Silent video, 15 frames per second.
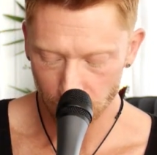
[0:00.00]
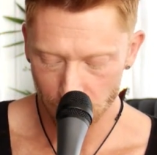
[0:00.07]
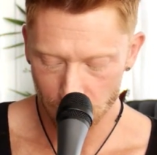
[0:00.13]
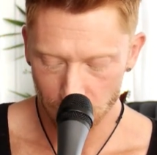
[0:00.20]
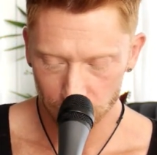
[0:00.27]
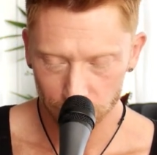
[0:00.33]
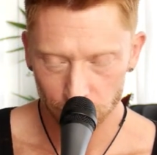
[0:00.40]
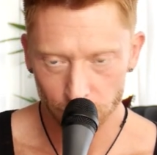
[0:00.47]

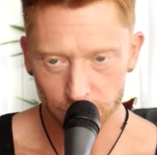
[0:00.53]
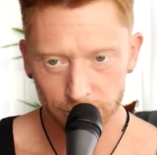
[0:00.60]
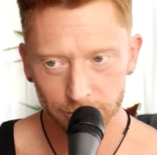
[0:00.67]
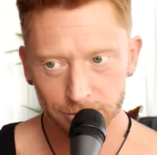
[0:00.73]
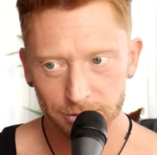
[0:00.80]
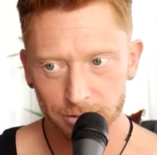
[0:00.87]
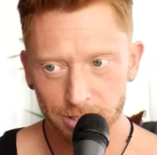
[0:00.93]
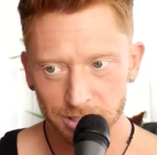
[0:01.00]
So
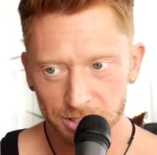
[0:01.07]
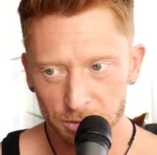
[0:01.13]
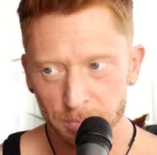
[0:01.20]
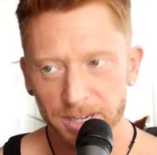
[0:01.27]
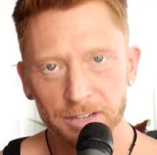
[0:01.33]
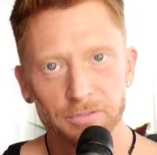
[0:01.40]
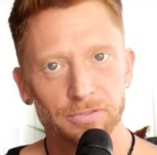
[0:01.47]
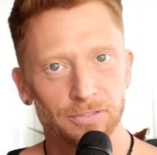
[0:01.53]
this is
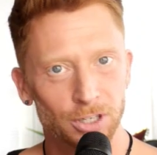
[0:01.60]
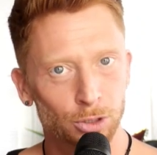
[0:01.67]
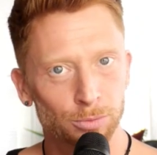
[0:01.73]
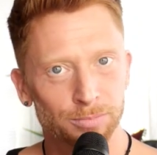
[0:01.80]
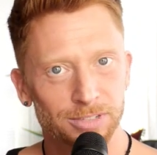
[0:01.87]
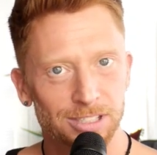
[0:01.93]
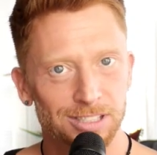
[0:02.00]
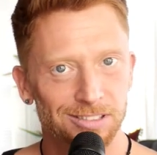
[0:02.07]
being
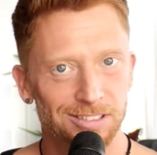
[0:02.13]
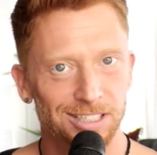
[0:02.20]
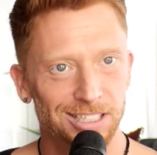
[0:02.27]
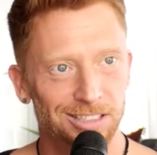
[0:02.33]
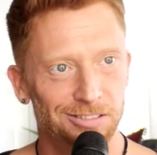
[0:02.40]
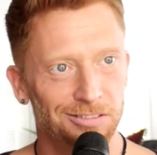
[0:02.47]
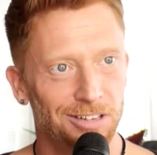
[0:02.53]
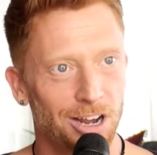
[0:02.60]
filmed
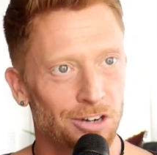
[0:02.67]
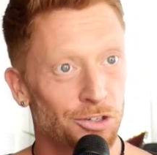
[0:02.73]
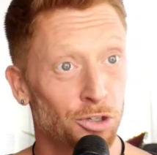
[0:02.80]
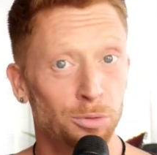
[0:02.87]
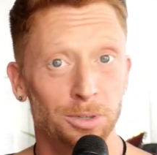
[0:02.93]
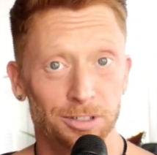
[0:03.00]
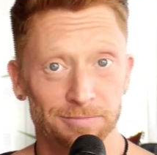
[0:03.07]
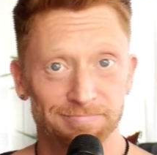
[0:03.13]
in
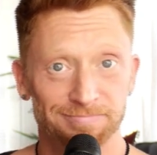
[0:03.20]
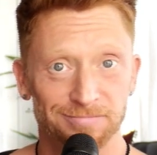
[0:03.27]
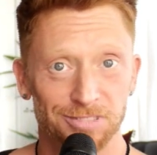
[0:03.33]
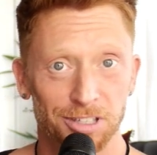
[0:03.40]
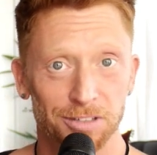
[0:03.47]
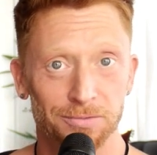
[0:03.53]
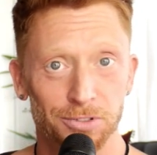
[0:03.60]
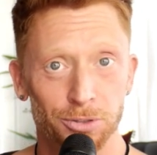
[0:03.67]
October
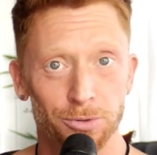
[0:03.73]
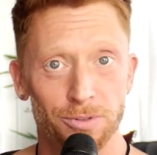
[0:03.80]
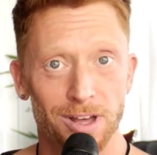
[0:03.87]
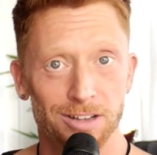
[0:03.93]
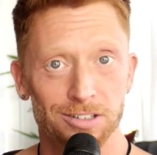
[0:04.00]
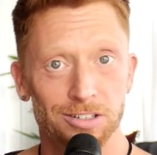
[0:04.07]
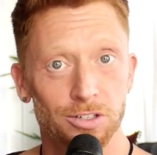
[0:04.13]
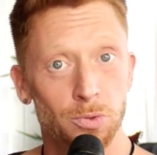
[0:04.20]
of
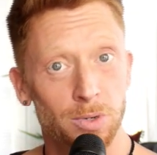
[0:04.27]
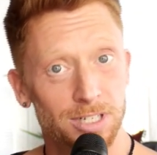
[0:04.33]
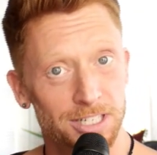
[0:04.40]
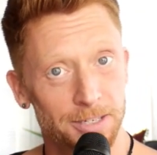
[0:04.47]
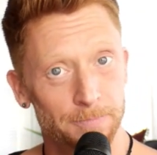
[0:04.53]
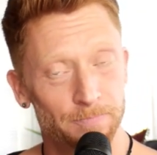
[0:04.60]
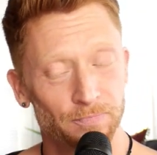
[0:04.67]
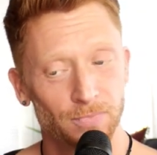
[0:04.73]
2020,
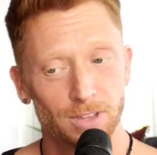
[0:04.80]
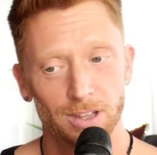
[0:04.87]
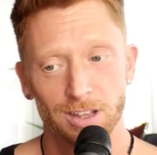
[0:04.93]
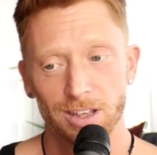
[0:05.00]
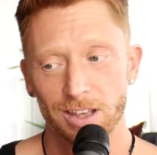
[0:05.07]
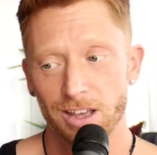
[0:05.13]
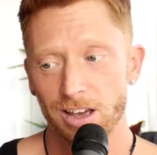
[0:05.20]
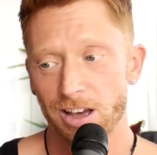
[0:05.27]

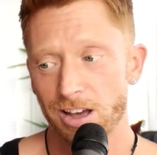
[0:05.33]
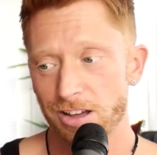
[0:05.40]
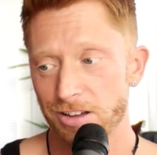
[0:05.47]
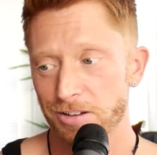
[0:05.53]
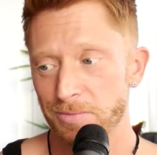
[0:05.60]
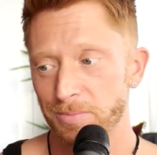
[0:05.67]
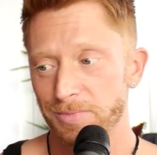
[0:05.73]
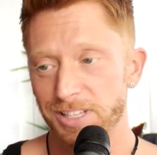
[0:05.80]

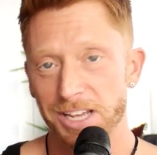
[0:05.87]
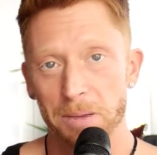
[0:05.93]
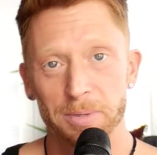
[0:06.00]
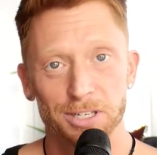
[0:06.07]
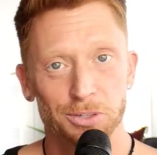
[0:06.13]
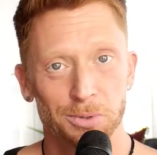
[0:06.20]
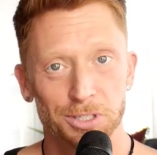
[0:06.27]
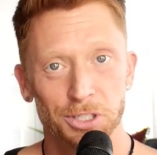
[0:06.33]
the epic
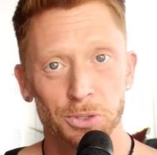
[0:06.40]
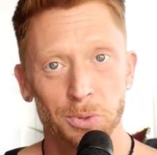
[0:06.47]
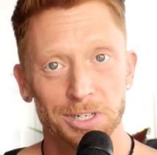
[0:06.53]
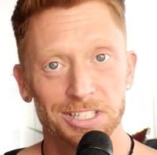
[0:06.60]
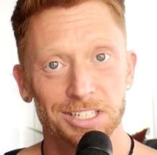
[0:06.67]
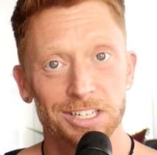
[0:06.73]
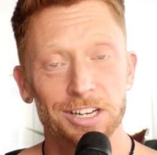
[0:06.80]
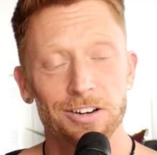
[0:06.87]
2020
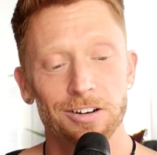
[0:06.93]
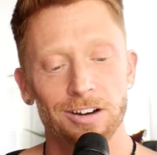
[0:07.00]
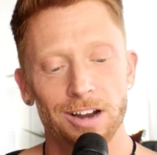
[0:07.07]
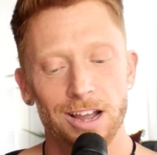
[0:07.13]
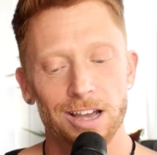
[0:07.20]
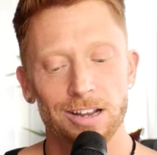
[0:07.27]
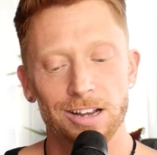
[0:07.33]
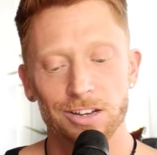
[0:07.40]
year.
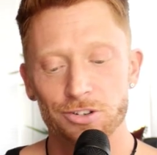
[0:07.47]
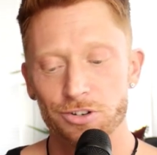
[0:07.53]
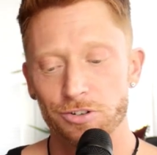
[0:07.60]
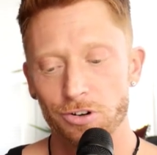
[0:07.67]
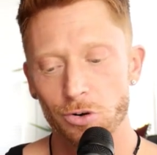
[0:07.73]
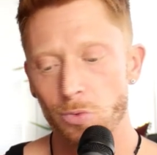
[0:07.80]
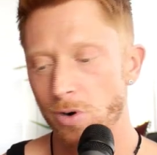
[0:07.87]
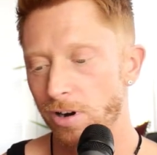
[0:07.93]
And as you
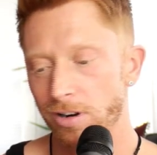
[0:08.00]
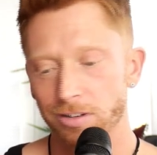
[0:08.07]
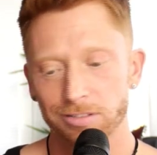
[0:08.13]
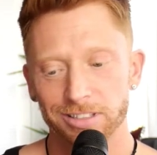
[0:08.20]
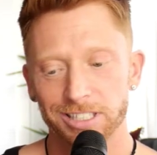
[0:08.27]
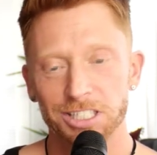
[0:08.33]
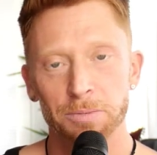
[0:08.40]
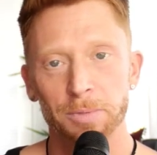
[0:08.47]
know, we're
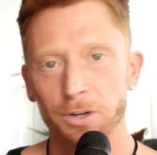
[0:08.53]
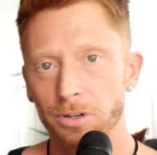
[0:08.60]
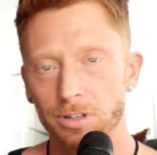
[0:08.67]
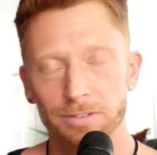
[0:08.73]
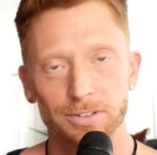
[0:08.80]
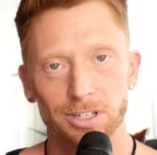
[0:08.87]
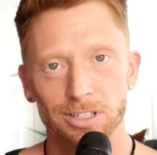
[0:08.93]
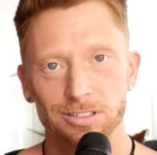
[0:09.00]
in the middle of
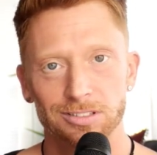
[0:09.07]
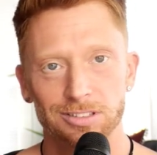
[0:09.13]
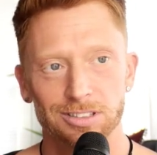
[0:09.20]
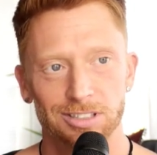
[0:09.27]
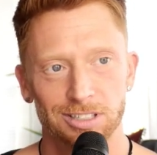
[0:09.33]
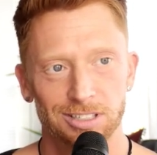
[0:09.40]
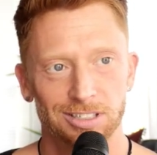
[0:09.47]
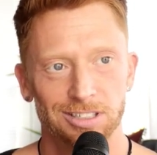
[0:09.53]
a
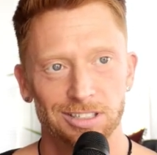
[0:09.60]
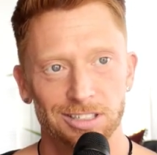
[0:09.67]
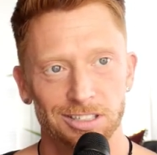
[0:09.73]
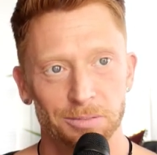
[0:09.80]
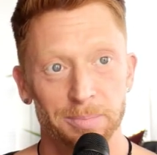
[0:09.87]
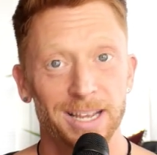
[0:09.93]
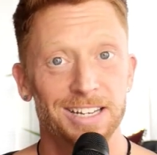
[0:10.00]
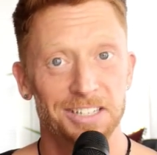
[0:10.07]

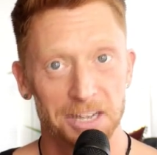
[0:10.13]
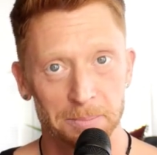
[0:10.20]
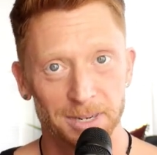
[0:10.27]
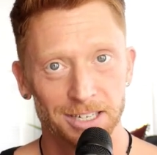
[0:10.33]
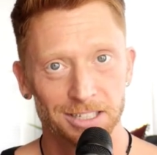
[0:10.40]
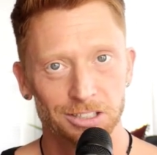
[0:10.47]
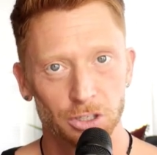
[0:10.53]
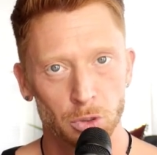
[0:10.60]

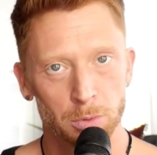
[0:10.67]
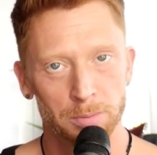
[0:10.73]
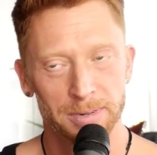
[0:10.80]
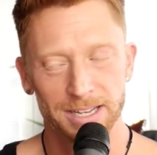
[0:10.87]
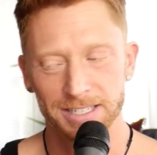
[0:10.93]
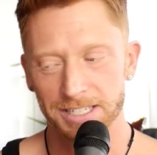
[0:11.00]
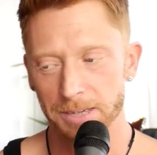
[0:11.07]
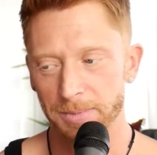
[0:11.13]
pandemic, global
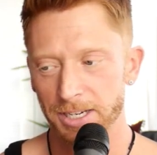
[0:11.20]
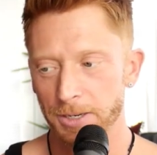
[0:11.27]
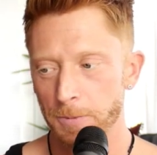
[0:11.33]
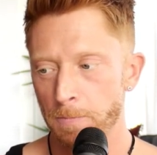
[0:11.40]
pandemic.